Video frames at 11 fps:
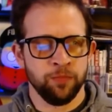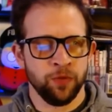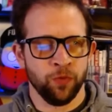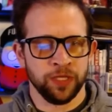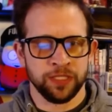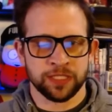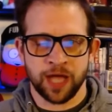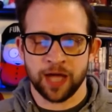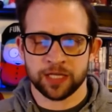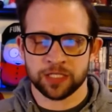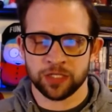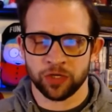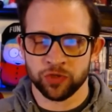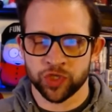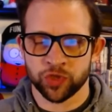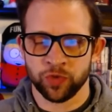be one of these
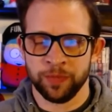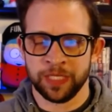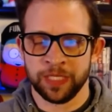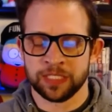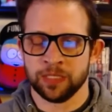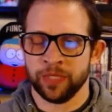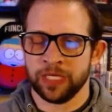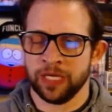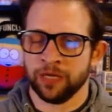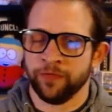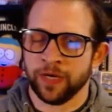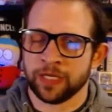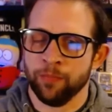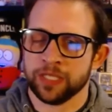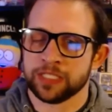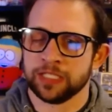cocksuckers screaming at somebody on a fucking
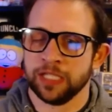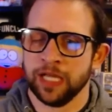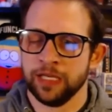bus line.